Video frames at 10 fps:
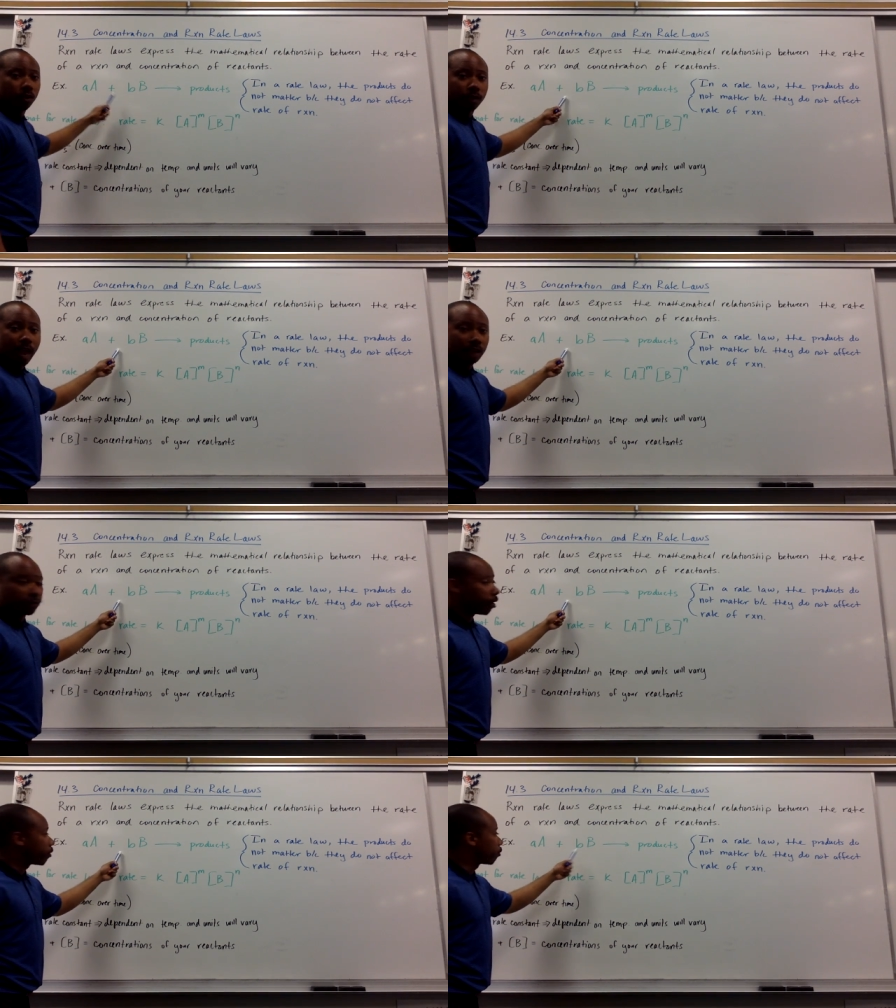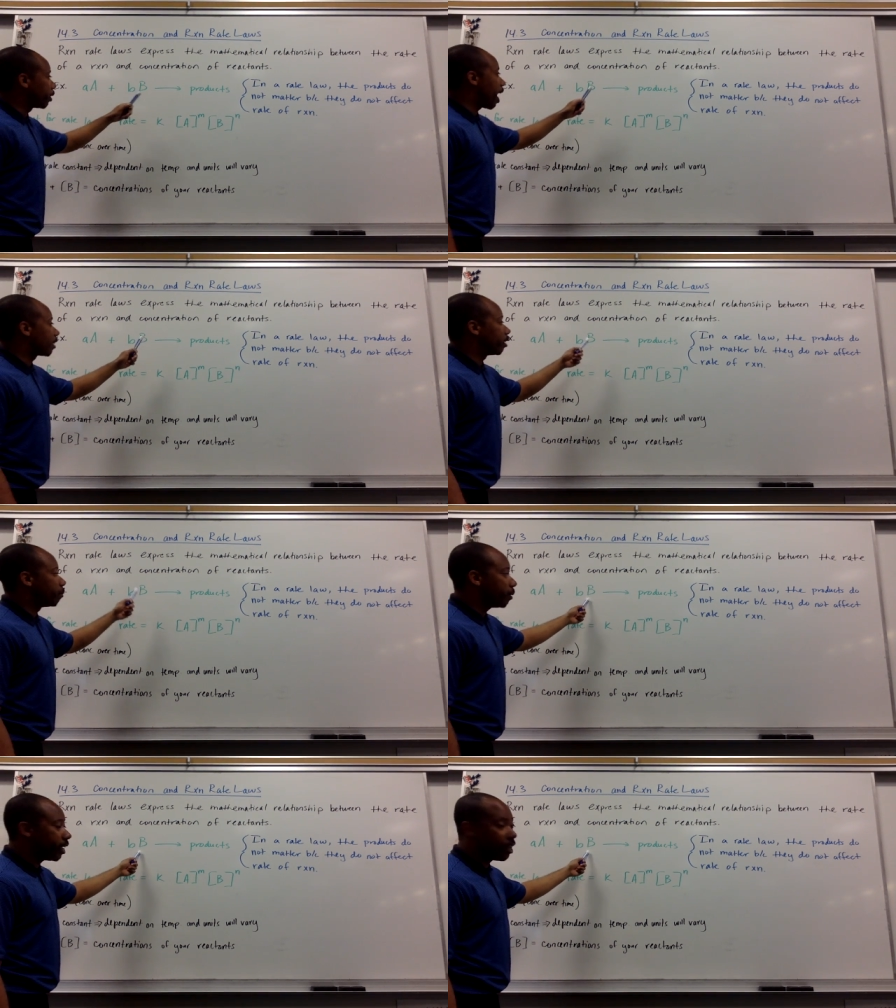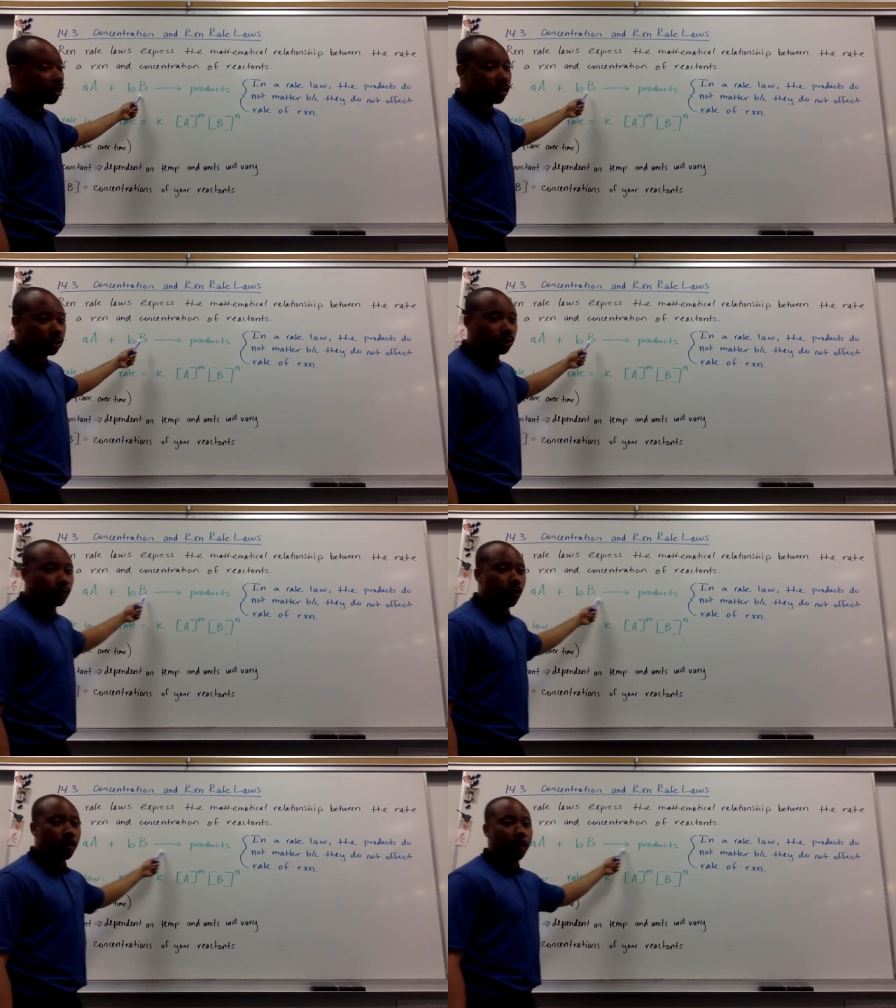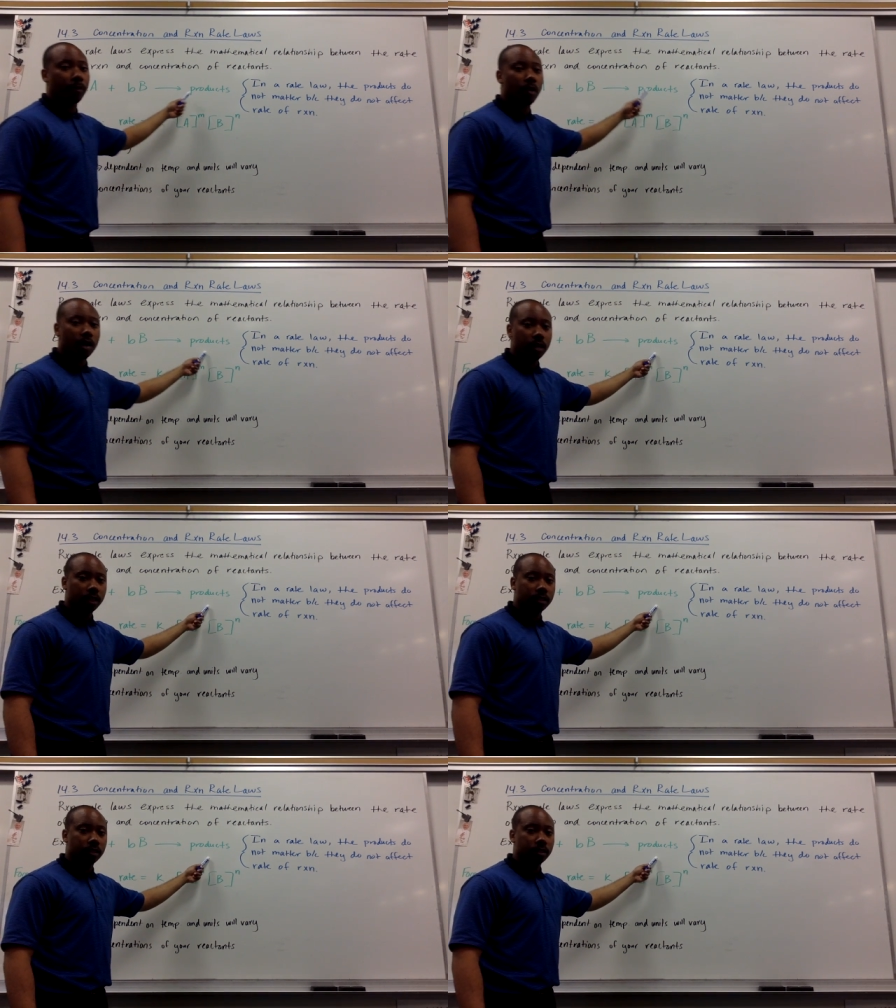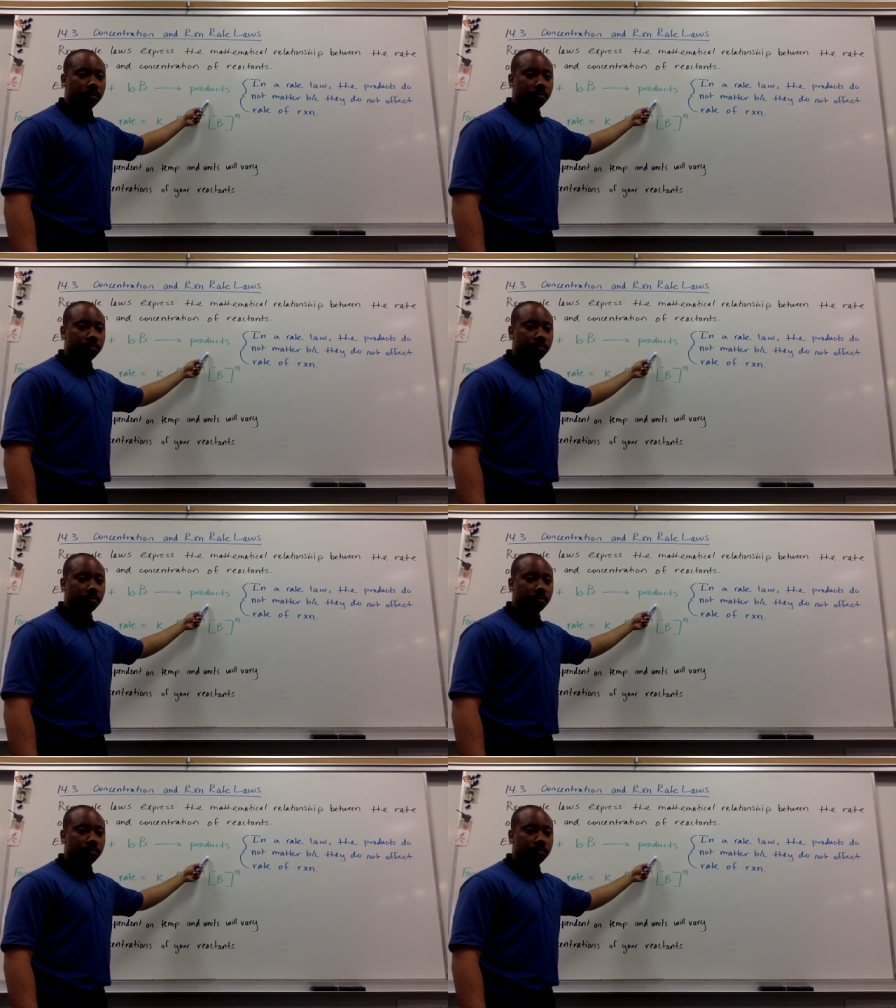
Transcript: reacts with reactant B to form my products.